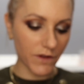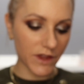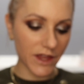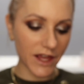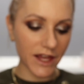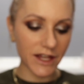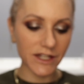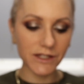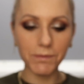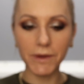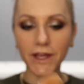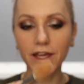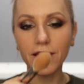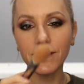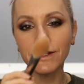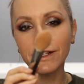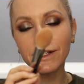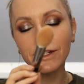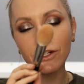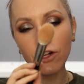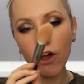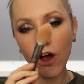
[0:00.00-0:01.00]
for this because
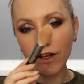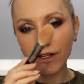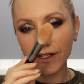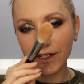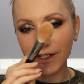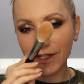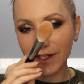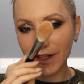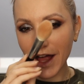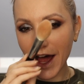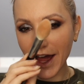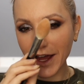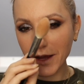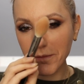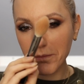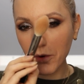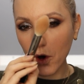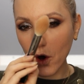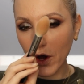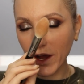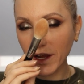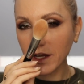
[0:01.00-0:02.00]
it's got a slight
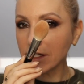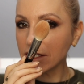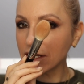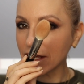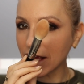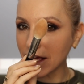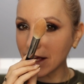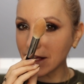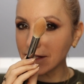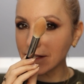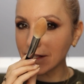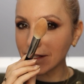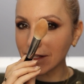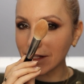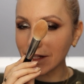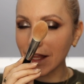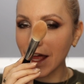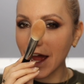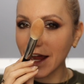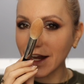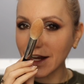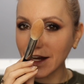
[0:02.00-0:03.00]
point, it is
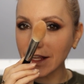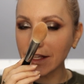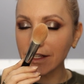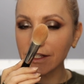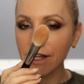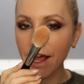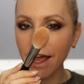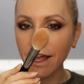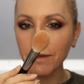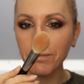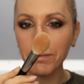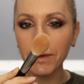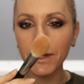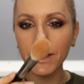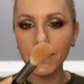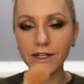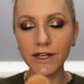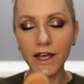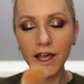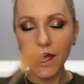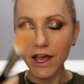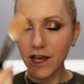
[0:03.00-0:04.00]
slightly
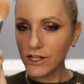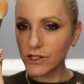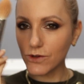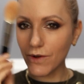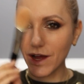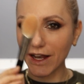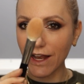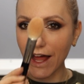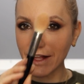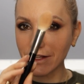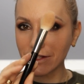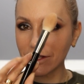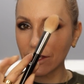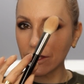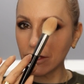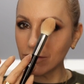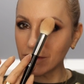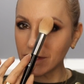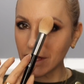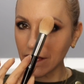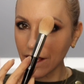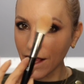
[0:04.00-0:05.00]
tapered, so I like to
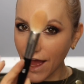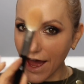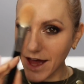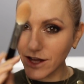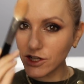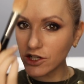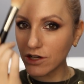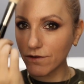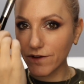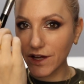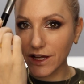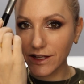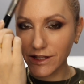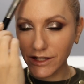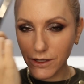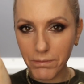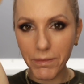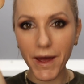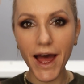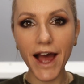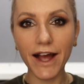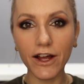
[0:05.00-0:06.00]
use the edge of it to
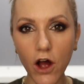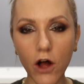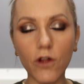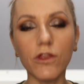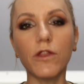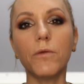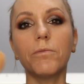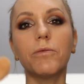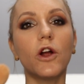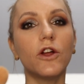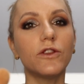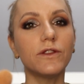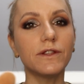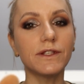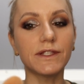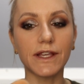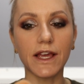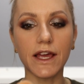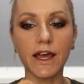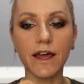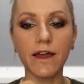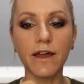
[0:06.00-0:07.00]
pack on the
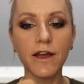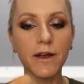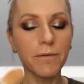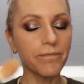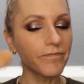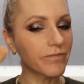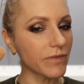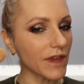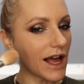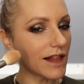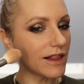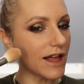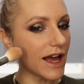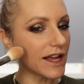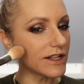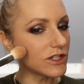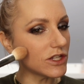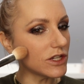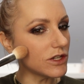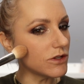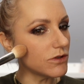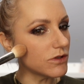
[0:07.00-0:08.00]
bronzer. I like
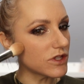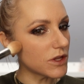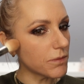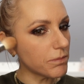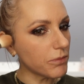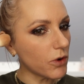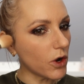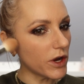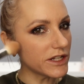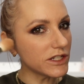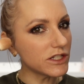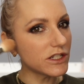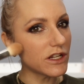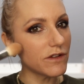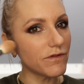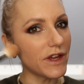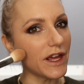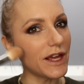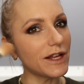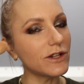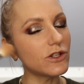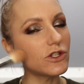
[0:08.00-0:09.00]
to use the point of
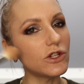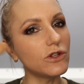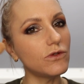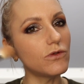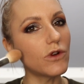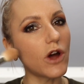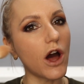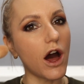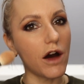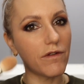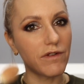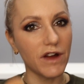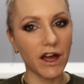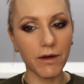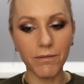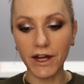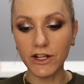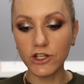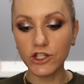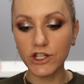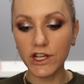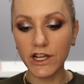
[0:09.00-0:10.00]
it to carve out
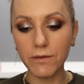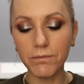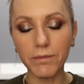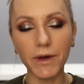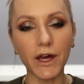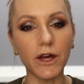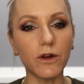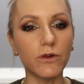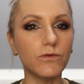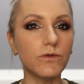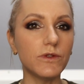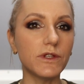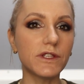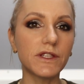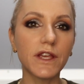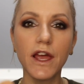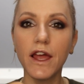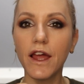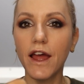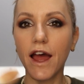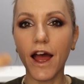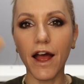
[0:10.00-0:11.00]
my cheekbones
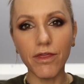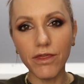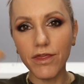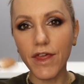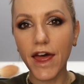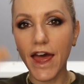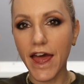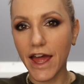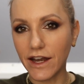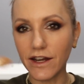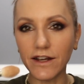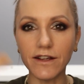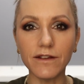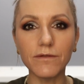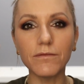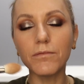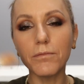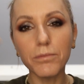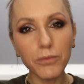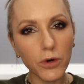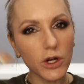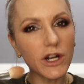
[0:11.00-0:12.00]
and then
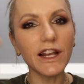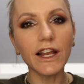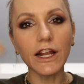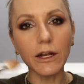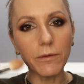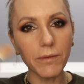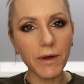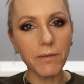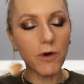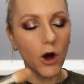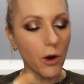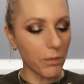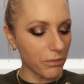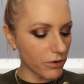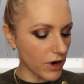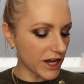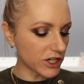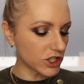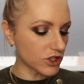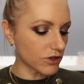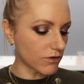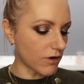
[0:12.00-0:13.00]
put a little bit more
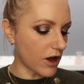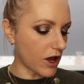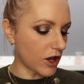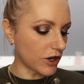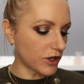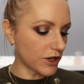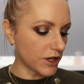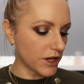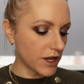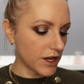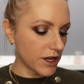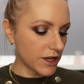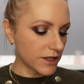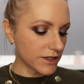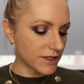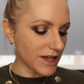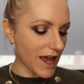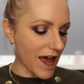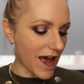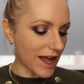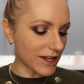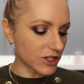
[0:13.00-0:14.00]
pressure on
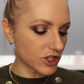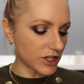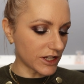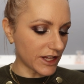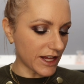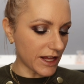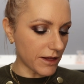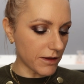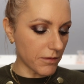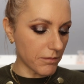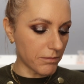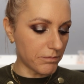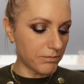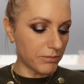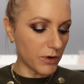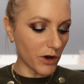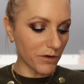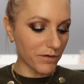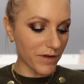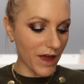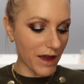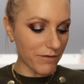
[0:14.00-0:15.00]
to actually
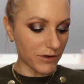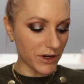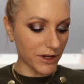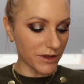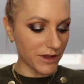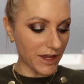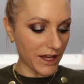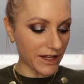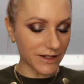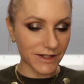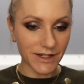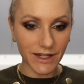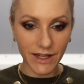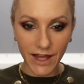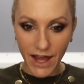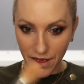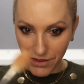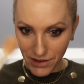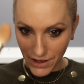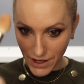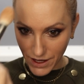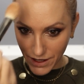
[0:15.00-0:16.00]
buff everything
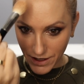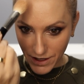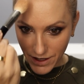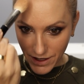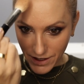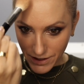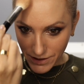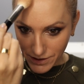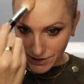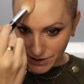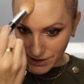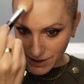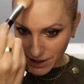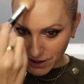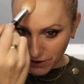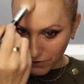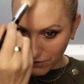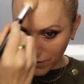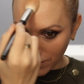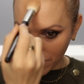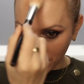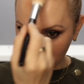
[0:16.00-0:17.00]
together.
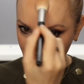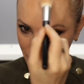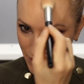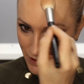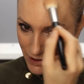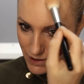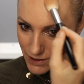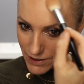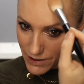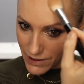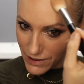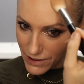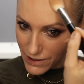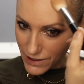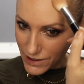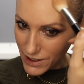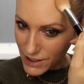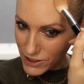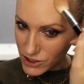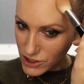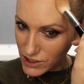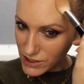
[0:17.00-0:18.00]
So
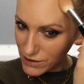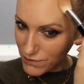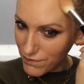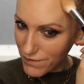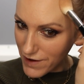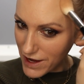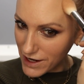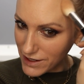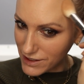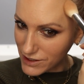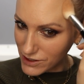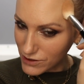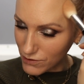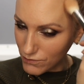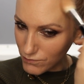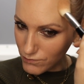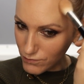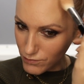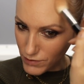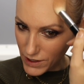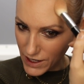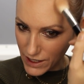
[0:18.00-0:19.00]
I just find it's a
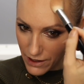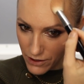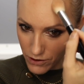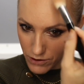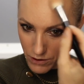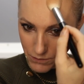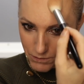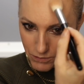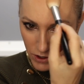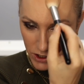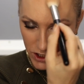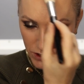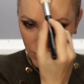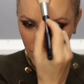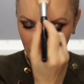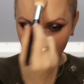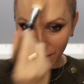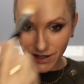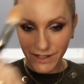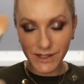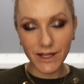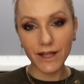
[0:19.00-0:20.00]
really good brush for
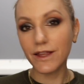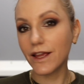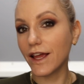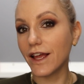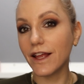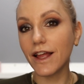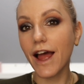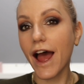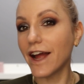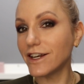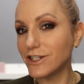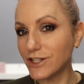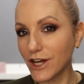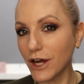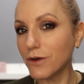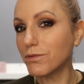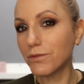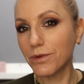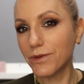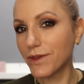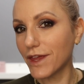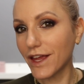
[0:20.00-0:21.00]
this. I
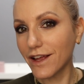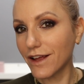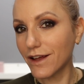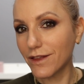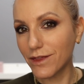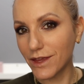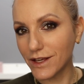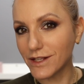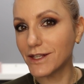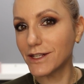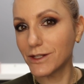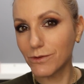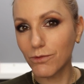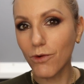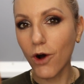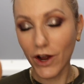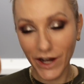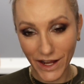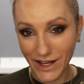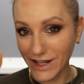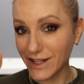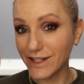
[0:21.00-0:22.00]
don't think this is
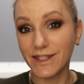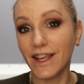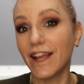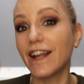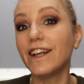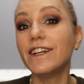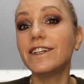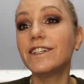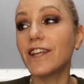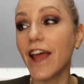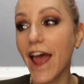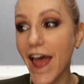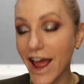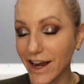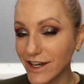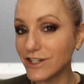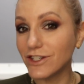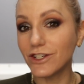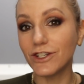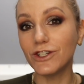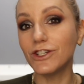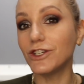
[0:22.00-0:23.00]
what its
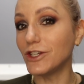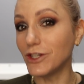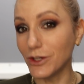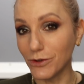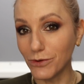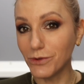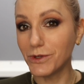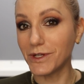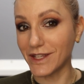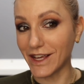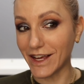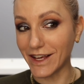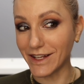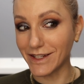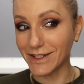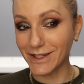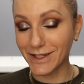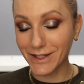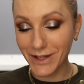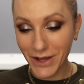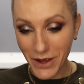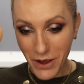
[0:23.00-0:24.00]
intended use
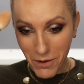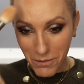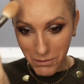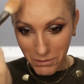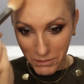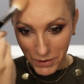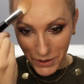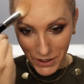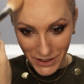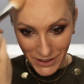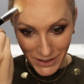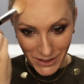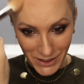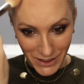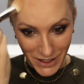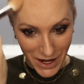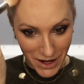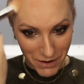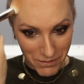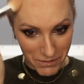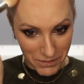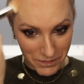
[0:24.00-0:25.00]
is, but
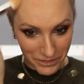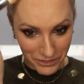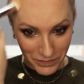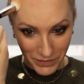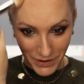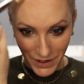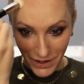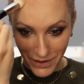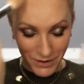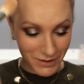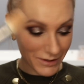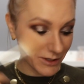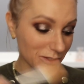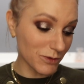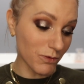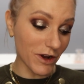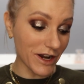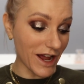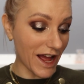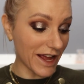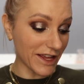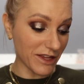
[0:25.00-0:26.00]
it's
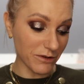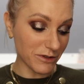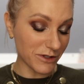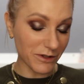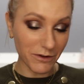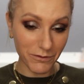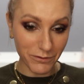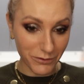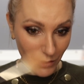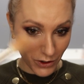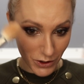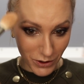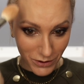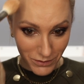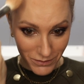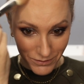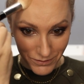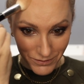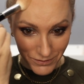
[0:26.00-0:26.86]
what I use it for.